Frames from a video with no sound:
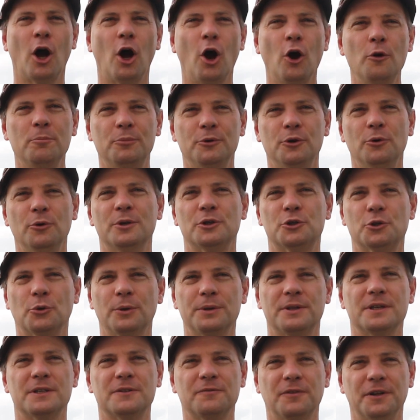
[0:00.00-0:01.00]
I hope you
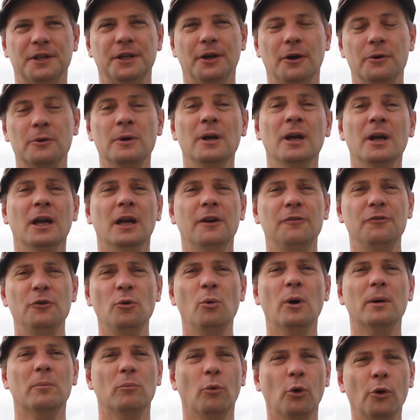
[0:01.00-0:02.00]
enjoyed this video. If
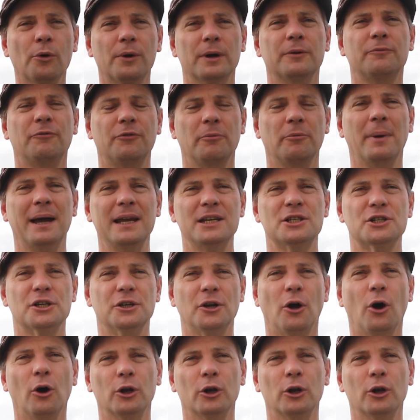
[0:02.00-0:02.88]
you want more information